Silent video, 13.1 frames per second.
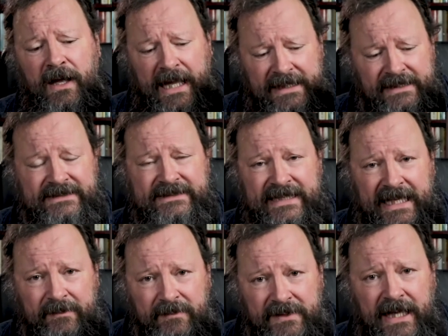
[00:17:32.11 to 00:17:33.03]
at the
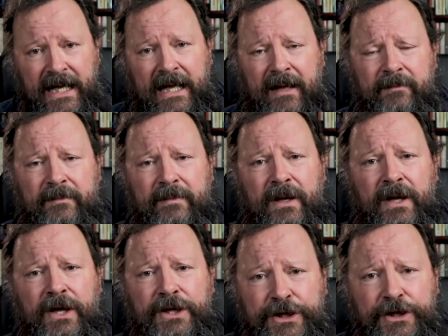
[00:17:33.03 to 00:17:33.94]
same time
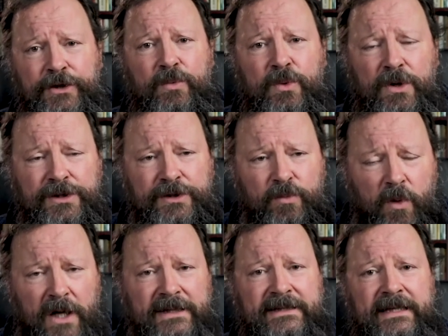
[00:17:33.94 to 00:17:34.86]
you would
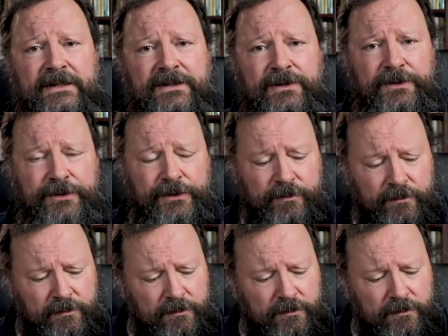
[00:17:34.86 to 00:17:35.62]
wanted to